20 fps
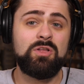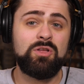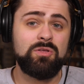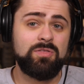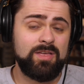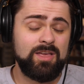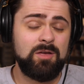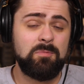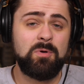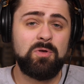you
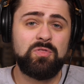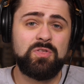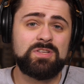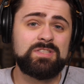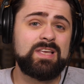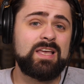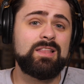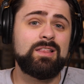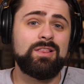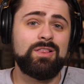think about this
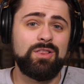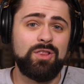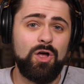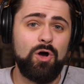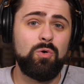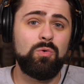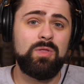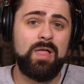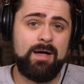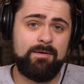at
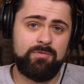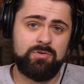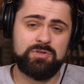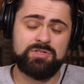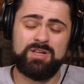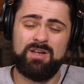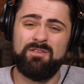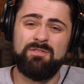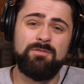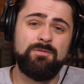low levels,
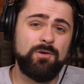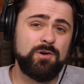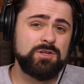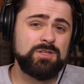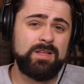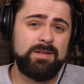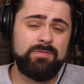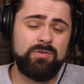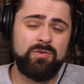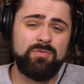a first
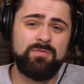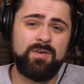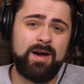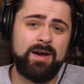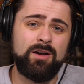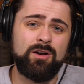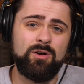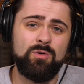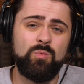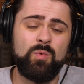level
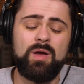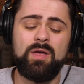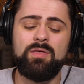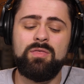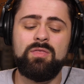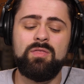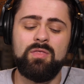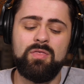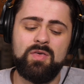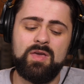fighter with
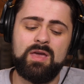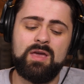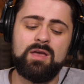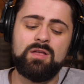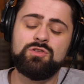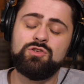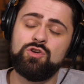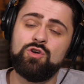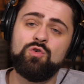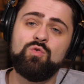the
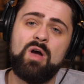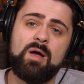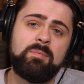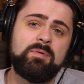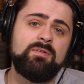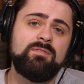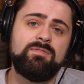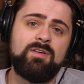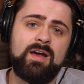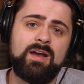
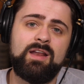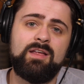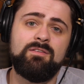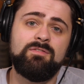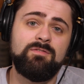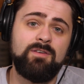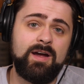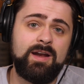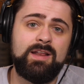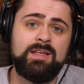two-weapon
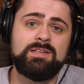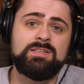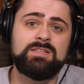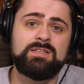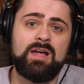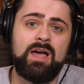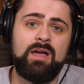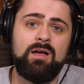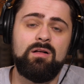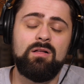fighting
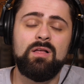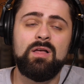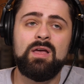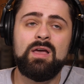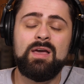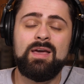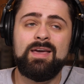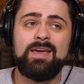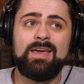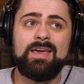style
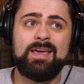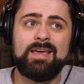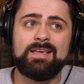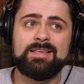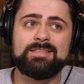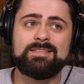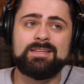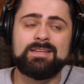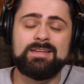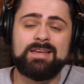
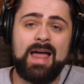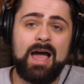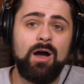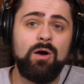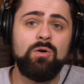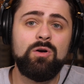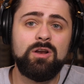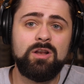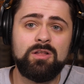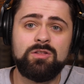is now
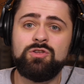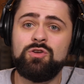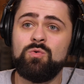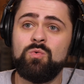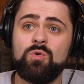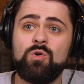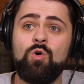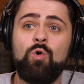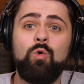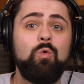going to do
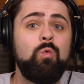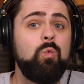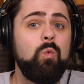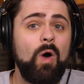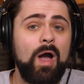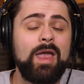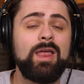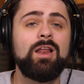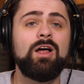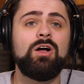
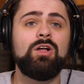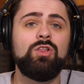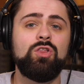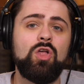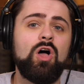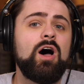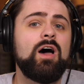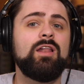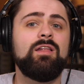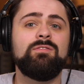quite a
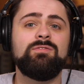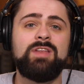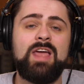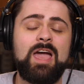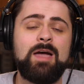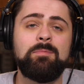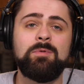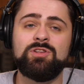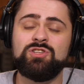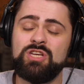lot of
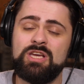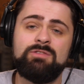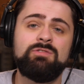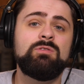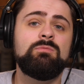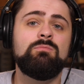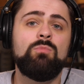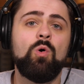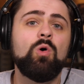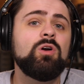damage,
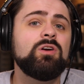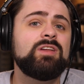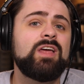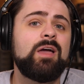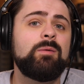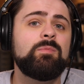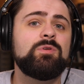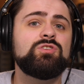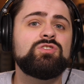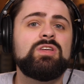even more
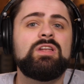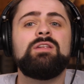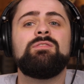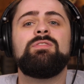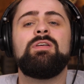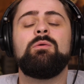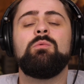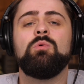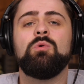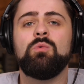damage than if
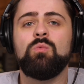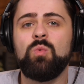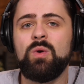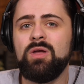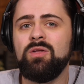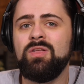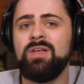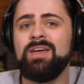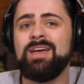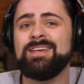they were
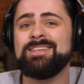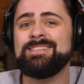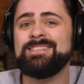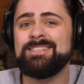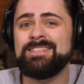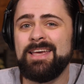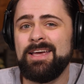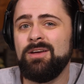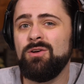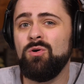wielding a
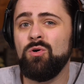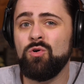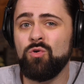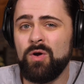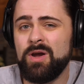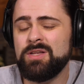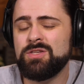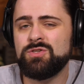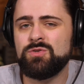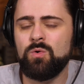single
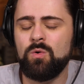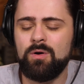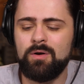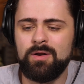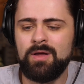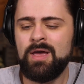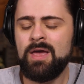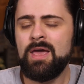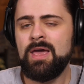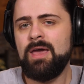greatsword.
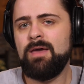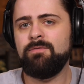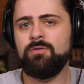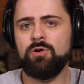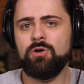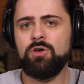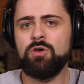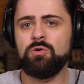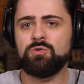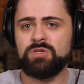If you're
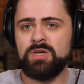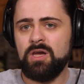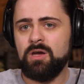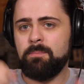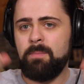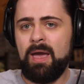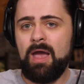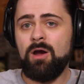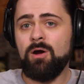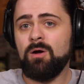using a
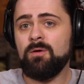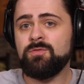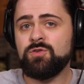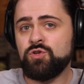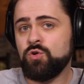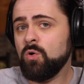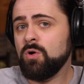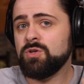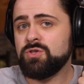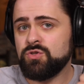pair of
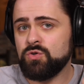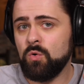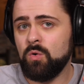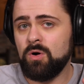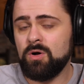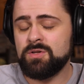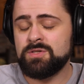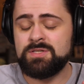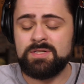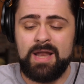short
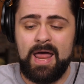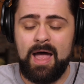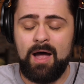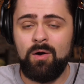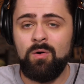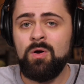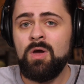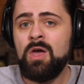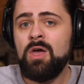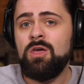swords
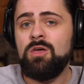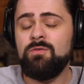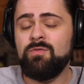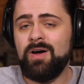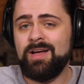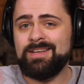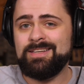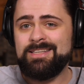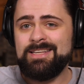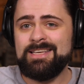now, you've
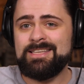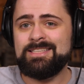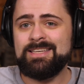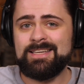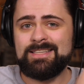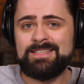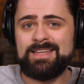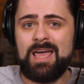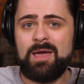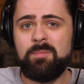got
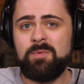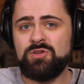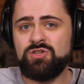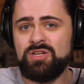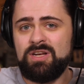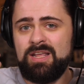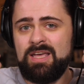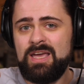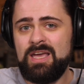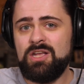d6 damage
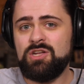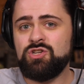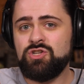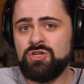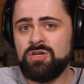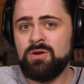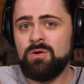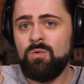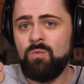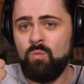in
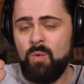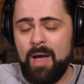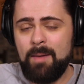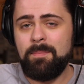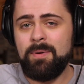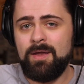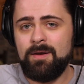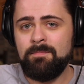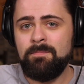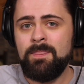each
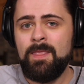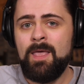weapon,